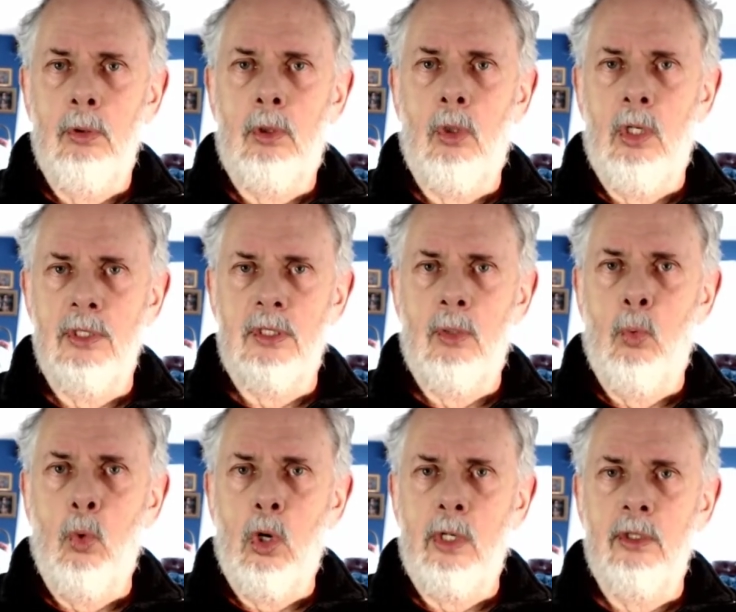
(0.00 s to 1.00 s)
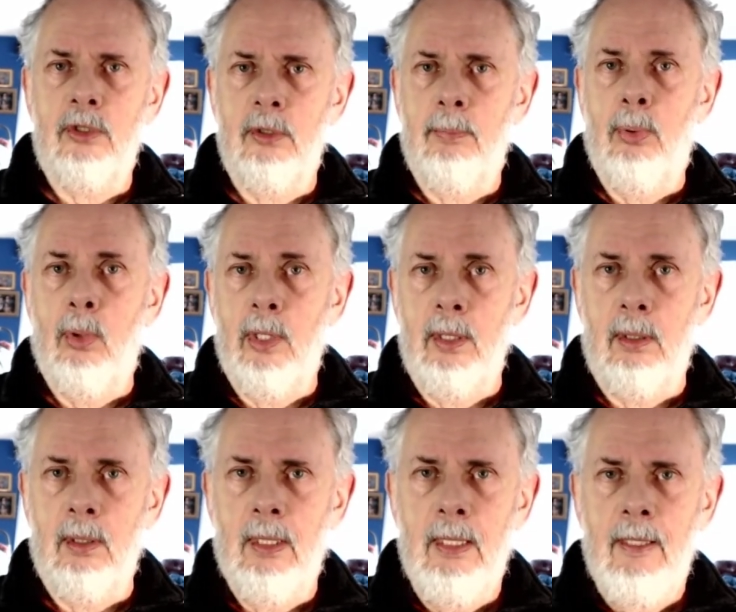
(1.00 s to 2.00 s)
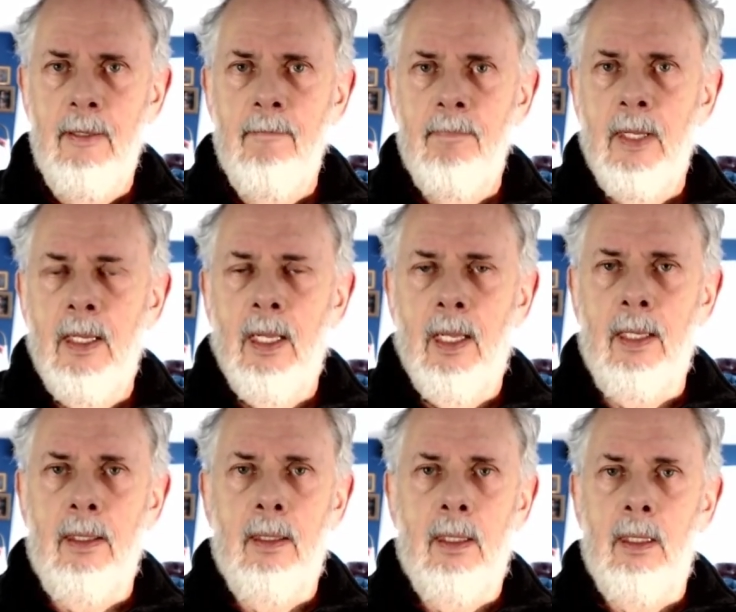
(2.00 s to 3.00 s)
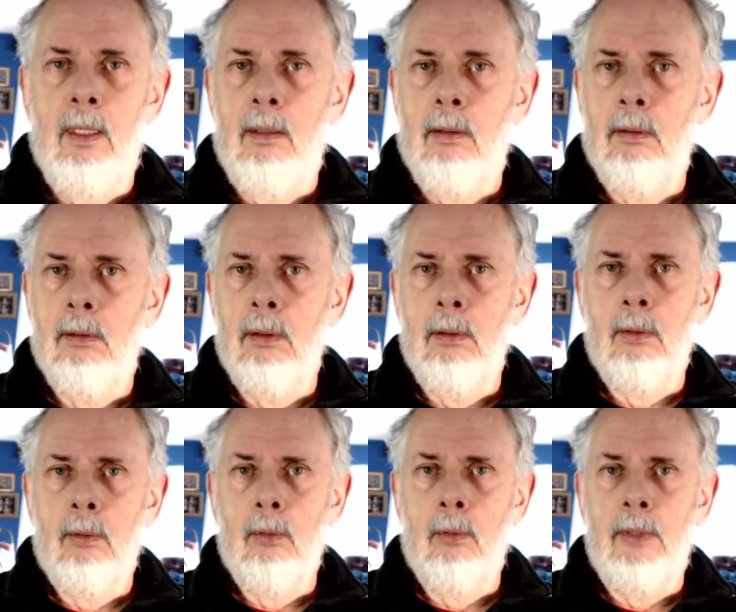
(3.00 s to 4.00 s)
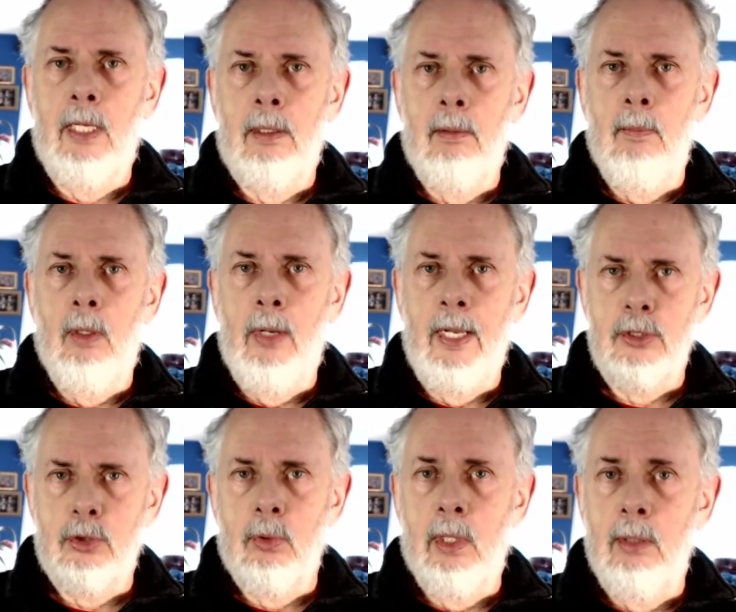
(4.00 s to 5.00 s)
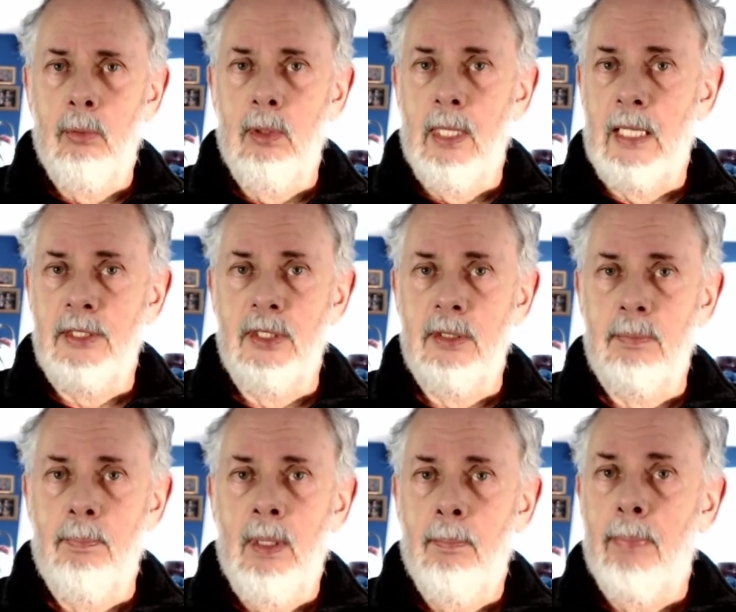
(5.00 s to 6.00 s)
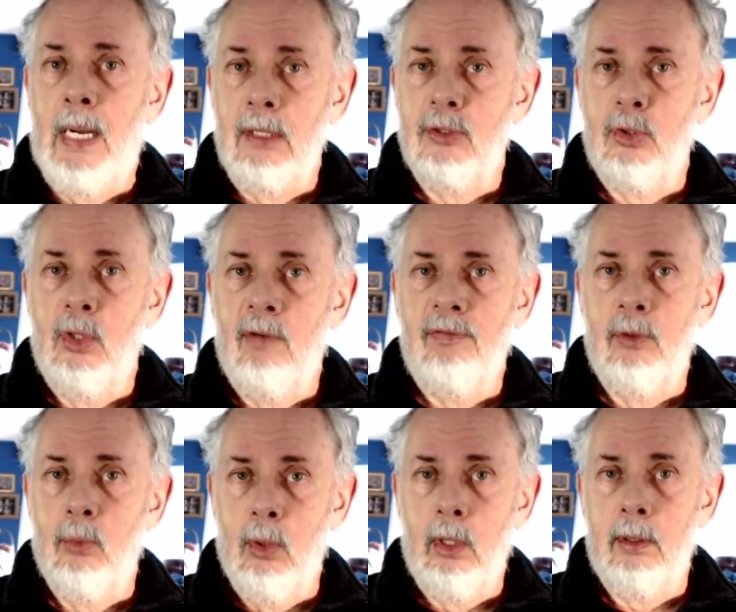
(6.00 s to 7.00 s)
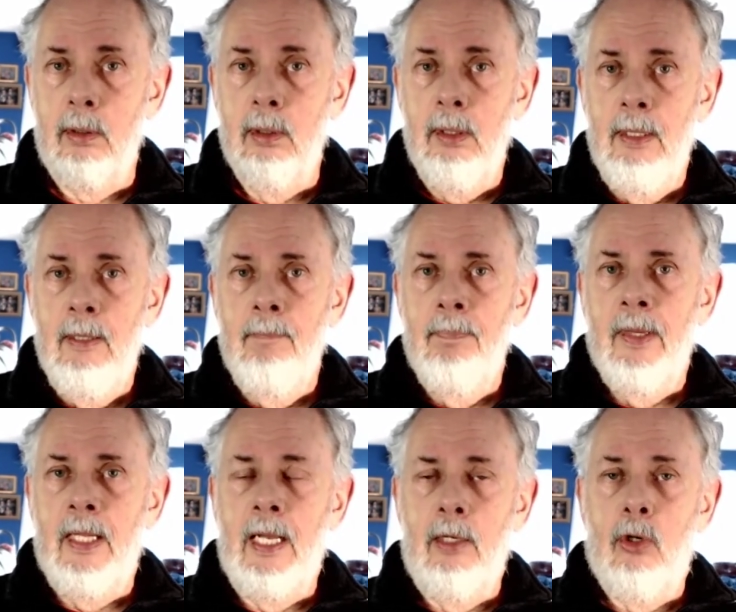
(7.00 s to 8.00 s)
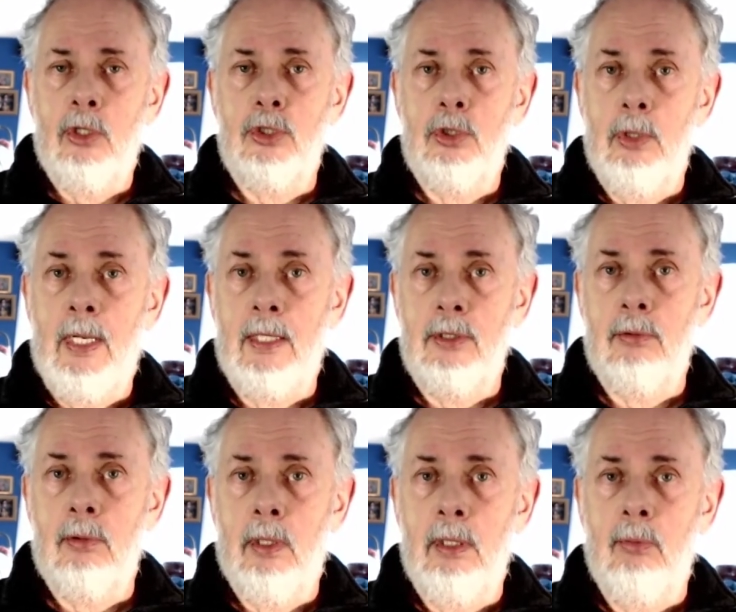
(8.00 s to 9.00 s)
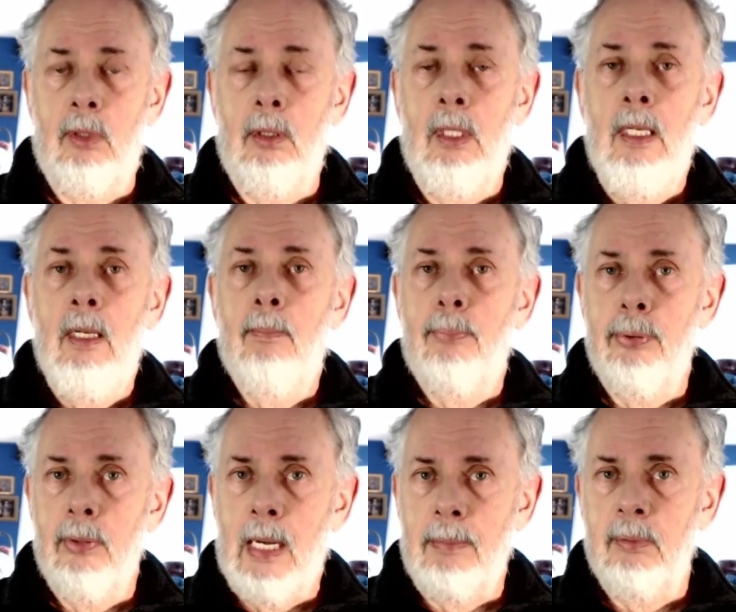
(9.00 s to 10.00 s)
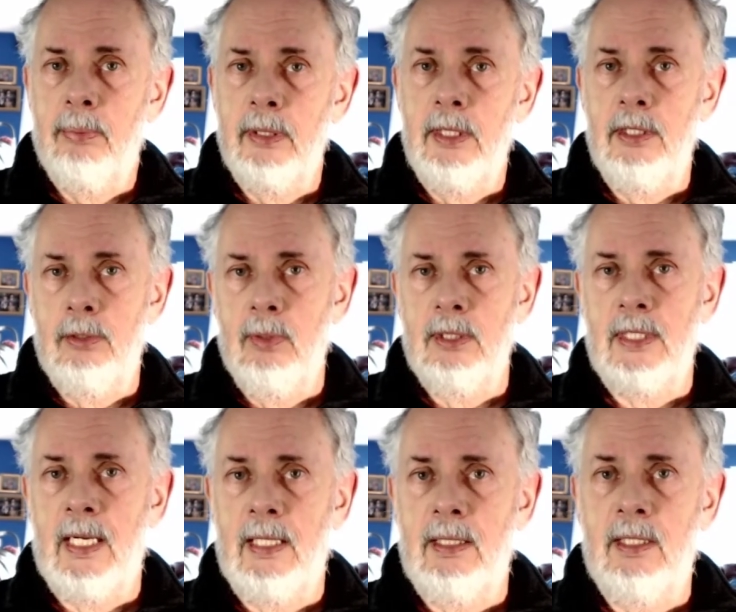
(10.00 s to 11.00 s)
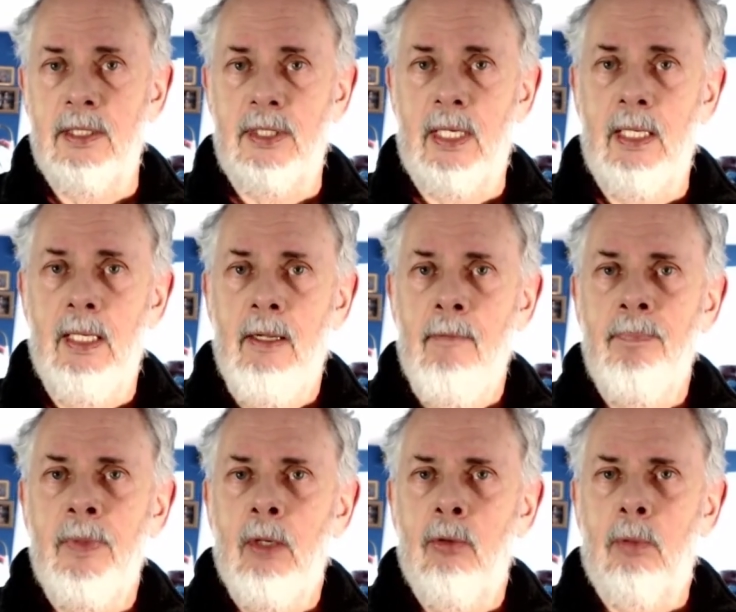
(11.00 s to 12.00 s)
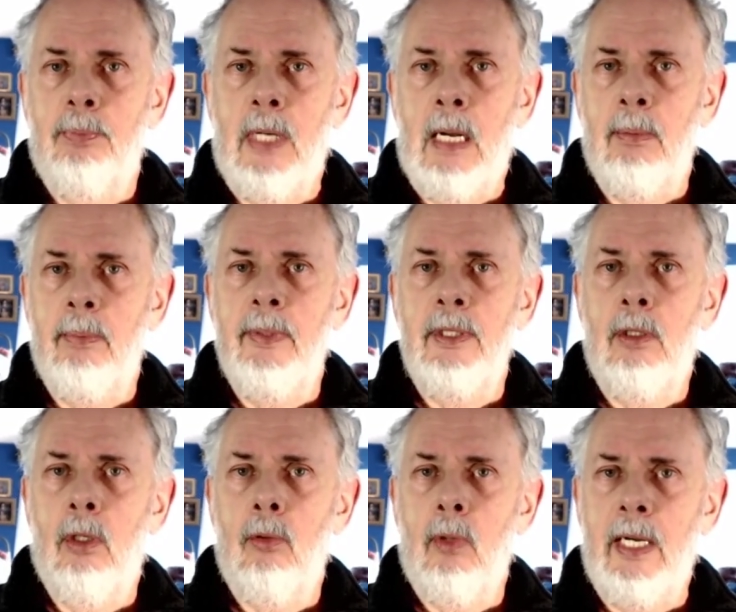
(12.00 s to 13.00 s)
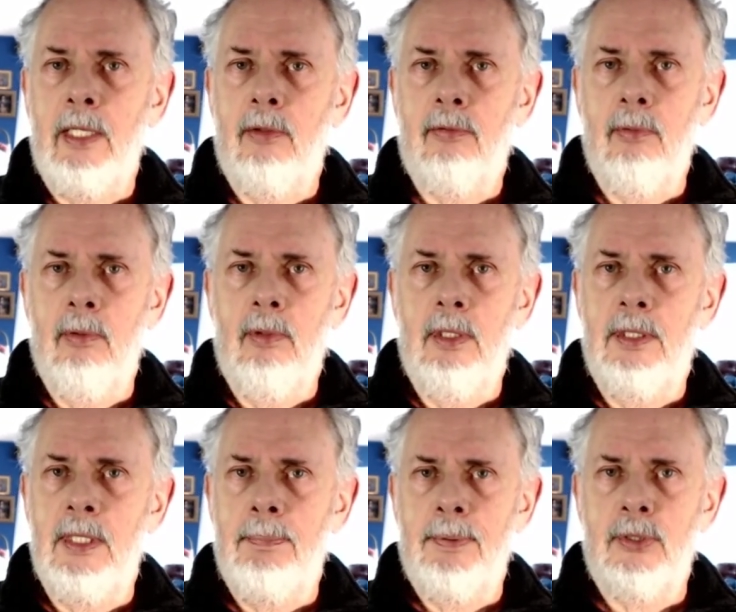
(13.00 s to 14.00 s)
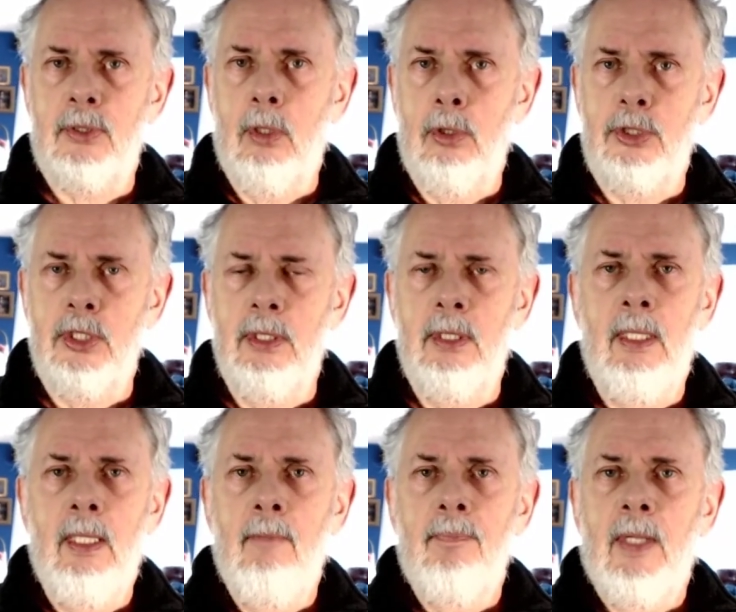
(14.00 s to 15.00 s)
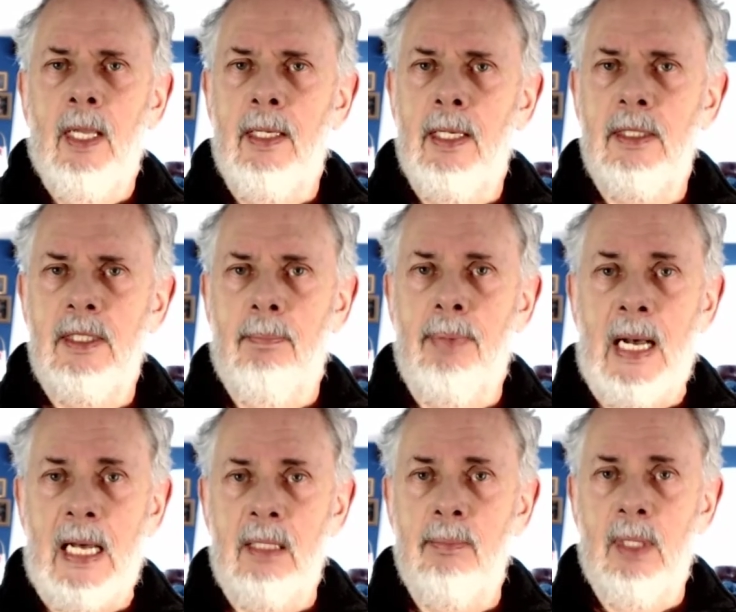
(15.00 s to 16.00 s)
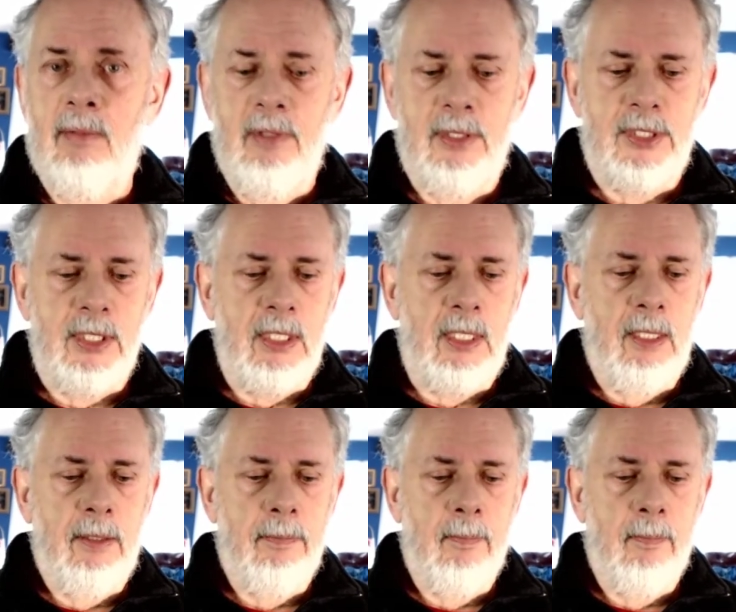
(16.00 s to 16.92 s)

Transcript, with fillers: cause the water to boil, and it'll, that asteroid will not just bounce off the water. That asteroid will probably, this is what scientists say, will probably go right through the deepest ocean and hit the bottom of the sea.